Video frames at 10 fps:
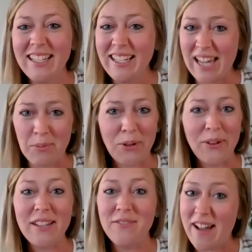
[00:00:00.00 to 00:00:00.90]
kept going
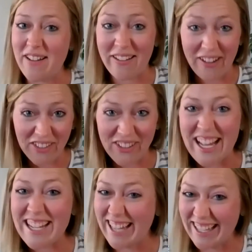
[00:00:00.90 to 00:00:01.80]
and found out other
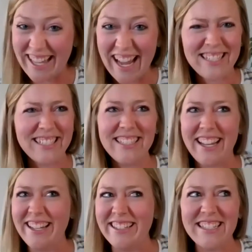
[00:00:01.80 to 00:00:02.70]
things I liked it
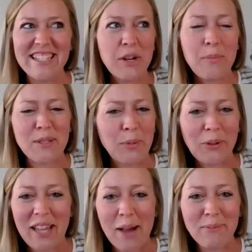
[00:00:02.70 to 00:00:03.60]
and ended up as a boat
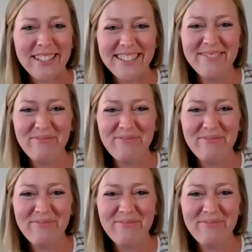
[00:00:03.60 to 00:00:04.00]
captain.